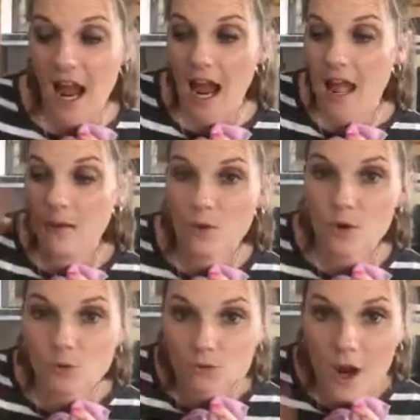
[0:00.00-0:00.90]
I
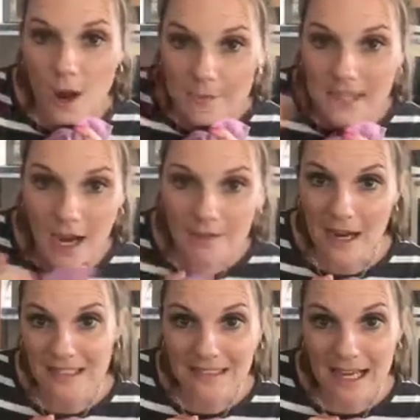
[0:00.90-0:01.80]
will rub down
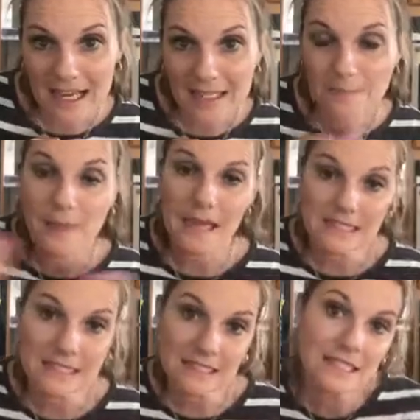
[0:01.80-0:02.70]
my leg.
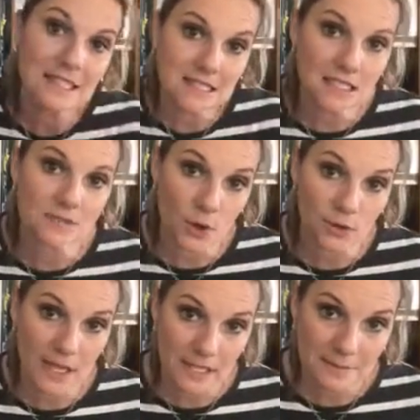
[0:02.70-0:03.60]
Basically, it's
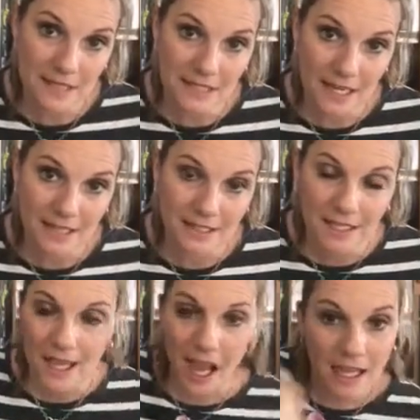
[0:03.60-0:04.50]
exfoliating my leg.
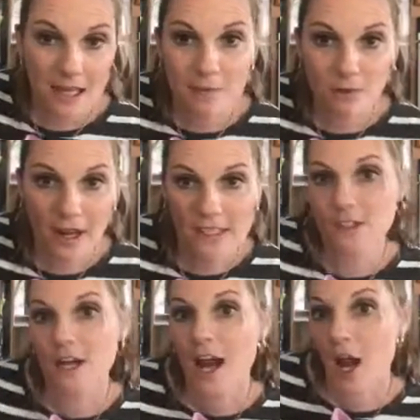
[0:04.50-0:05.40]
I get my
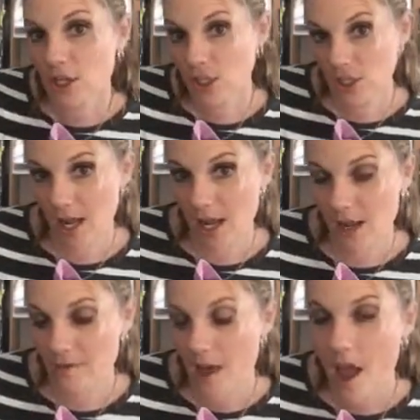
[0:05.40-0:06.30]
razor, I
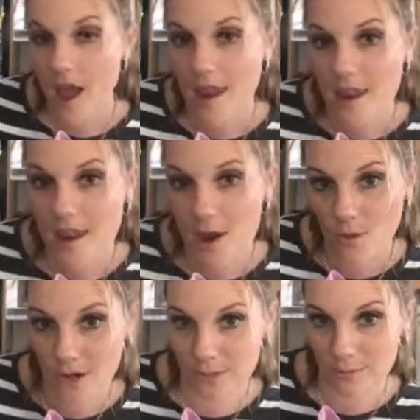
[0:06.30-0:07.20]
shave.
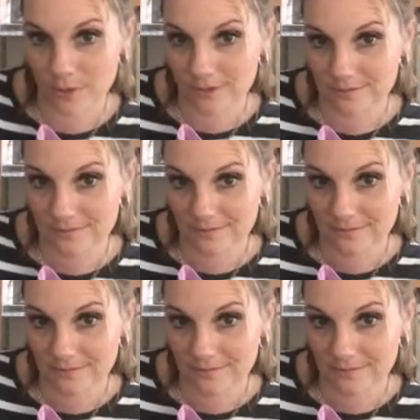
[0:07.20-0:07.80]
No razor burn.